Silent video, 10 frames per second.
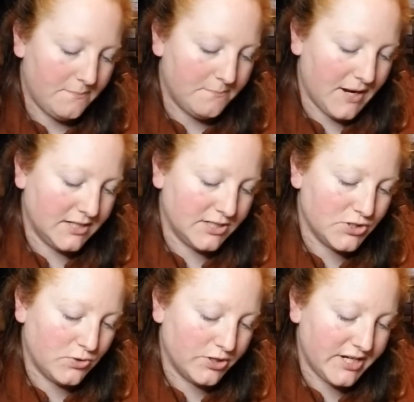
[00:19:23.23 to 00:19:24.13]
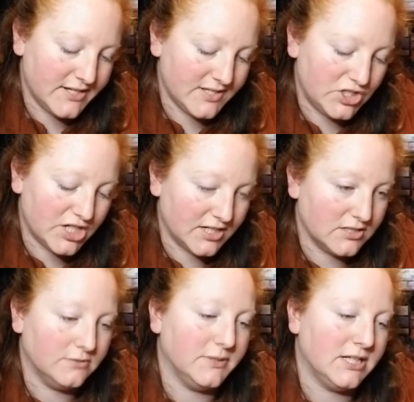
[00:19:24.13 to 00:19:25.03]
My Notorious
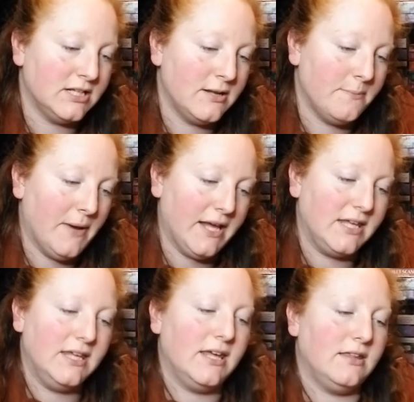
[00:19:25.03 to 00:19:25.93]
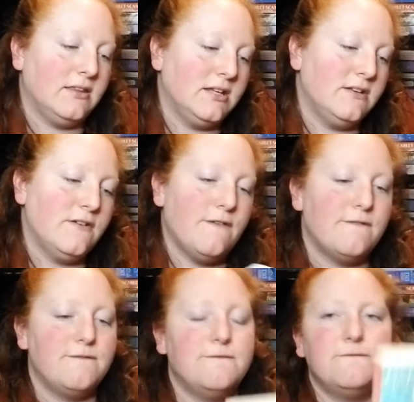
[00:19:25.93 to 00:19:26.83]
Gentleman by Galen
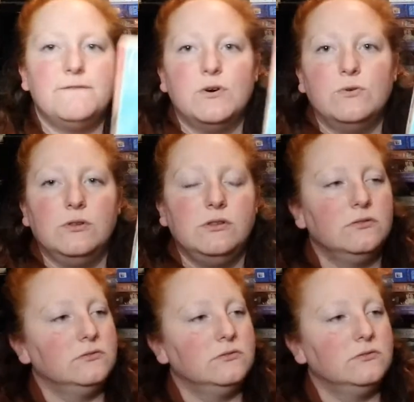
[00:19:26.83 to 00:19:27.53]
Foley.